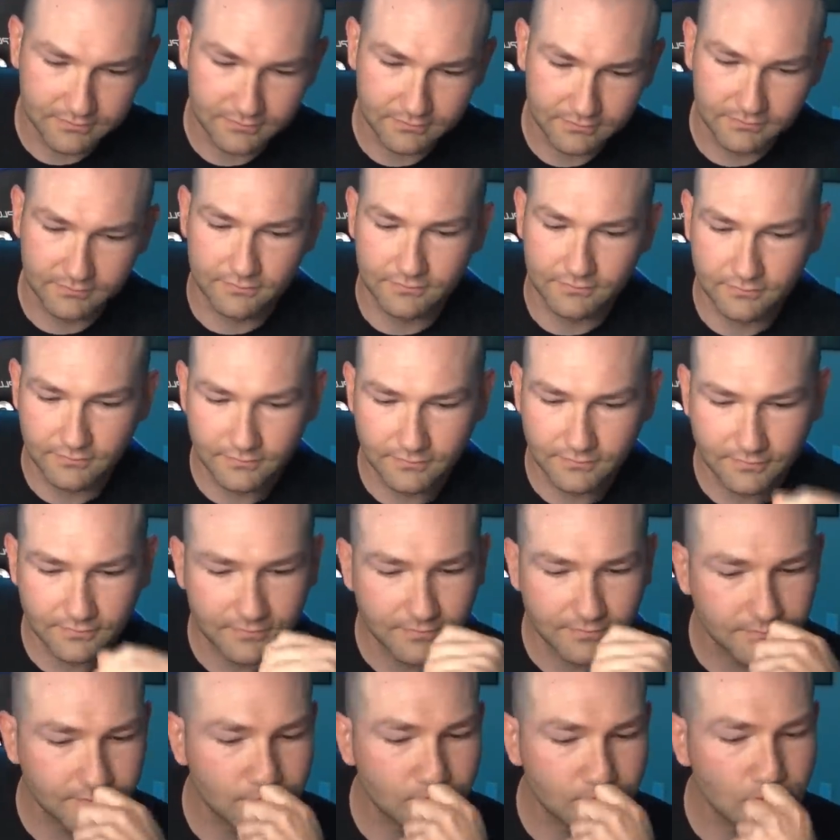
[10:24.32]

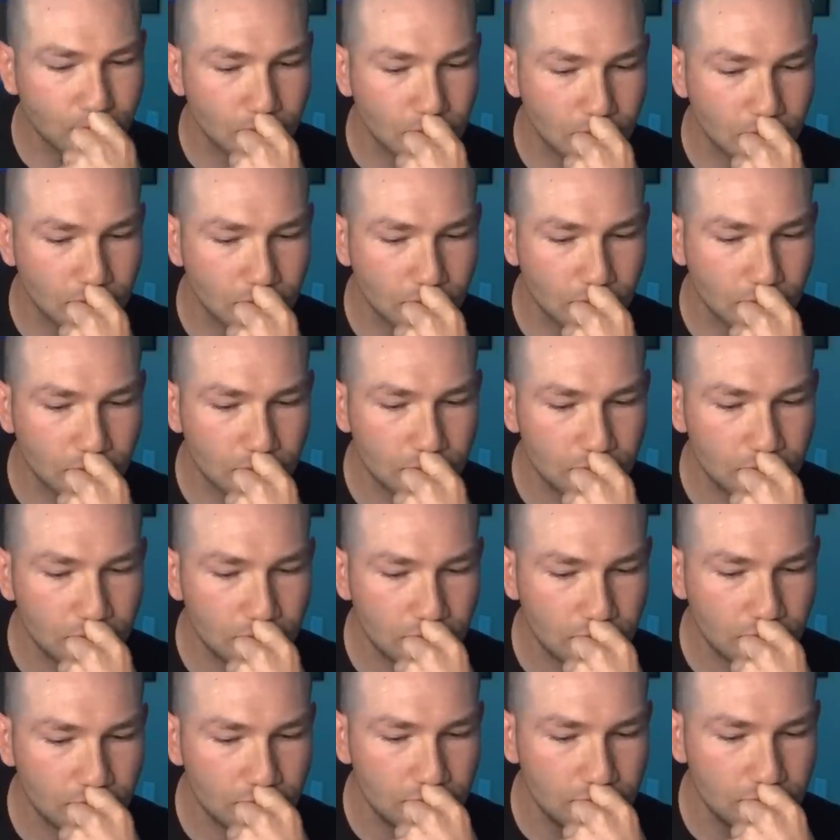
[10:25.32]

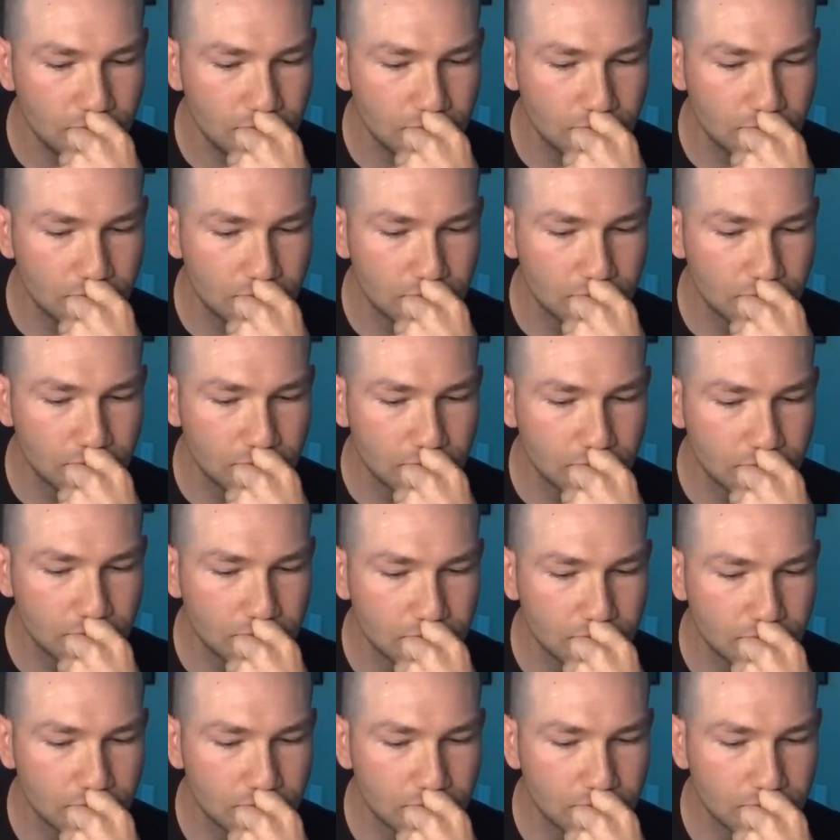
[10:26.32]

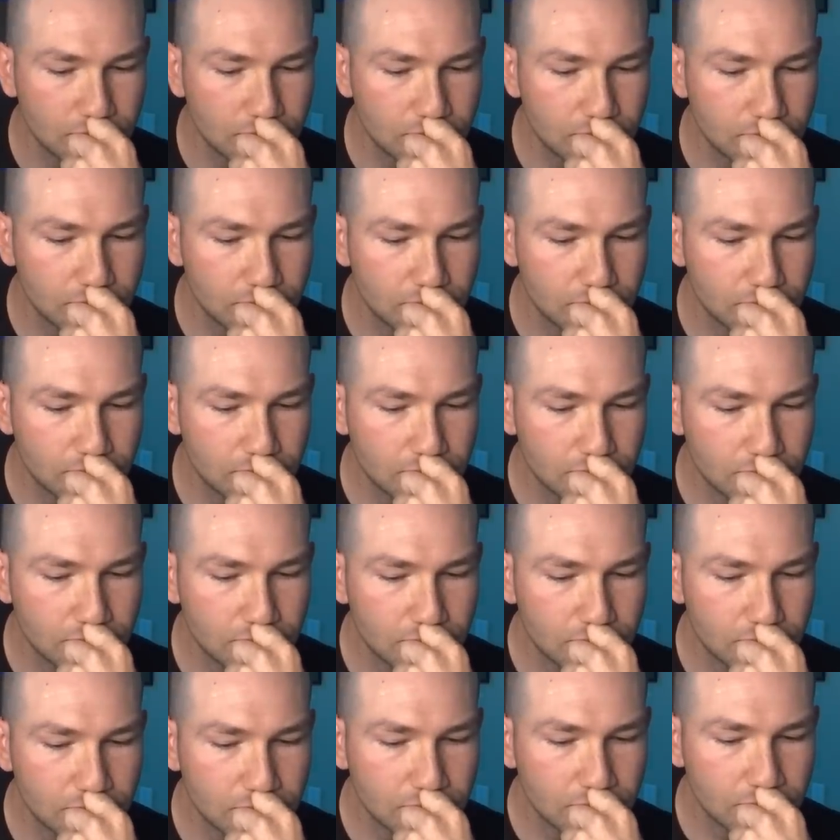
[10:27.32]

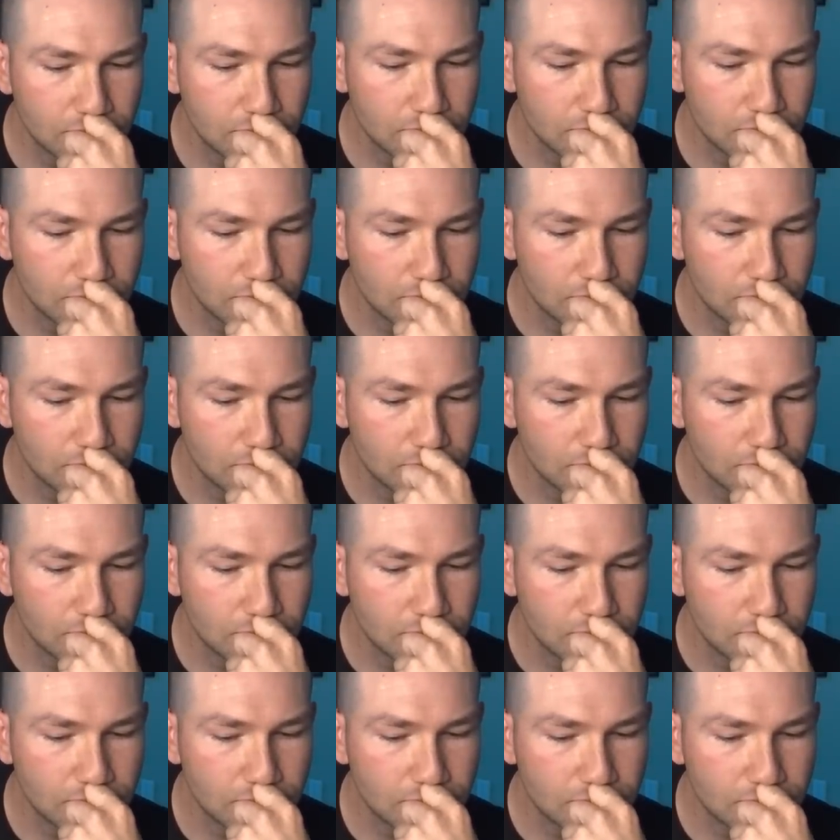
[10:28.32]

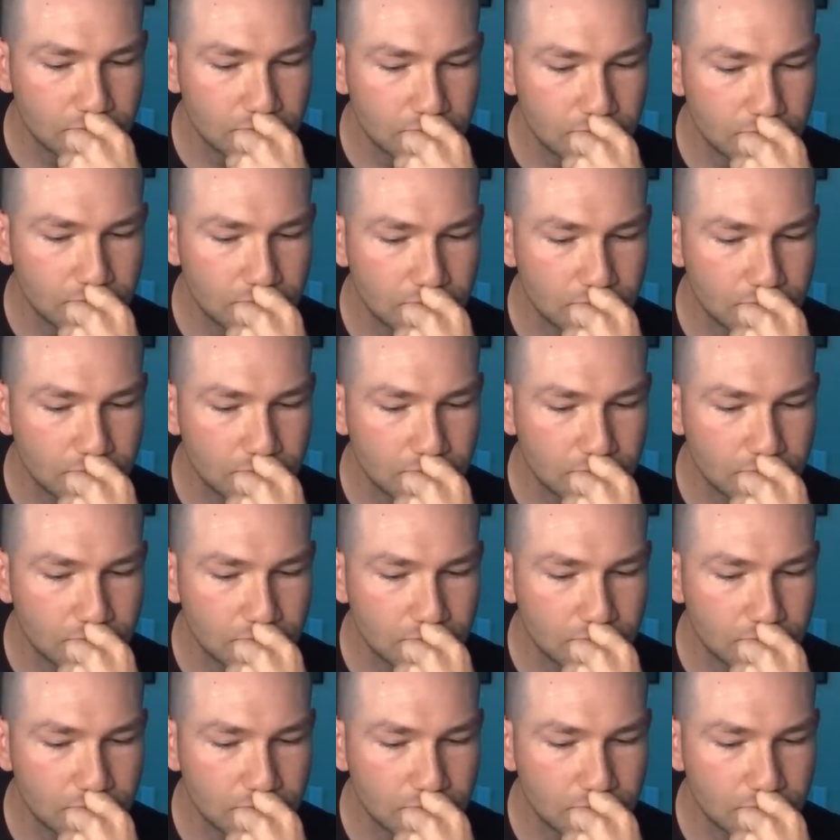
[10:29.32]
Nothing is said.